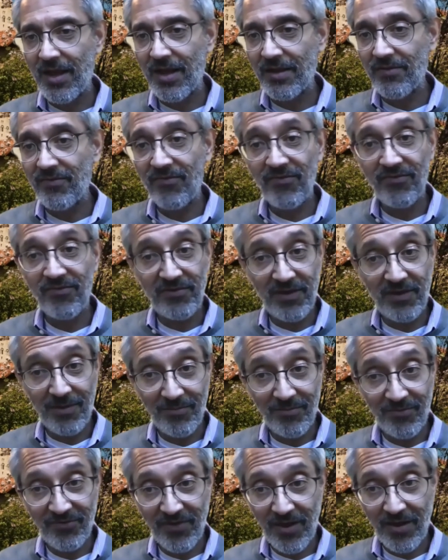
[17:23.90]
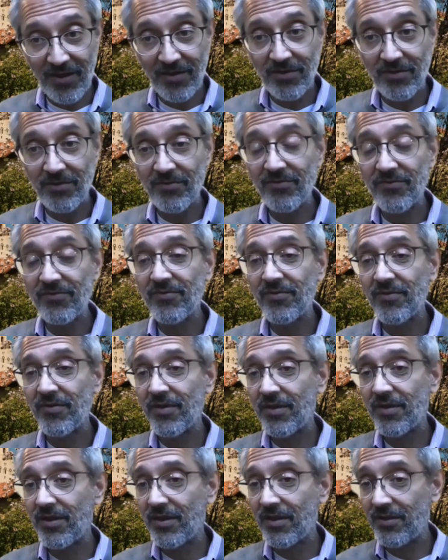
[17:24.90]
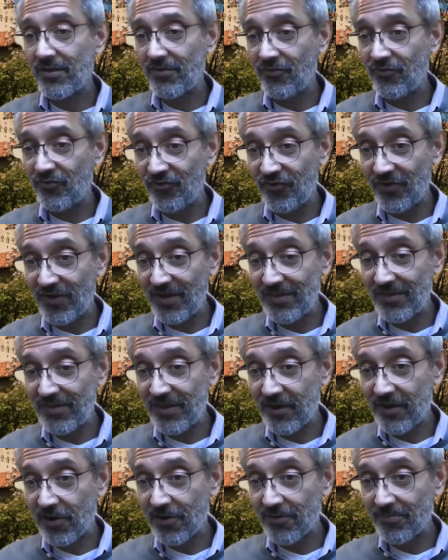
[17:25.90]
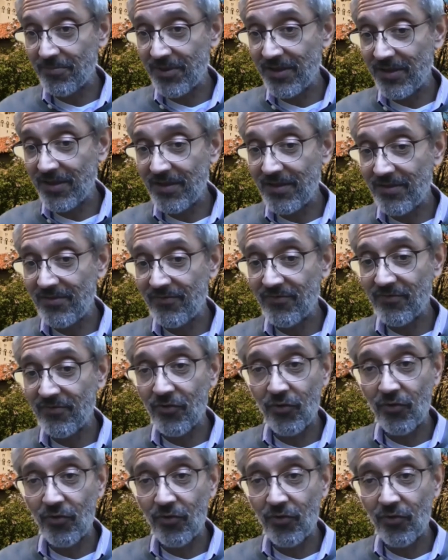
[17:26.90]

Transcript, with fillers: stem cells, gene therapies,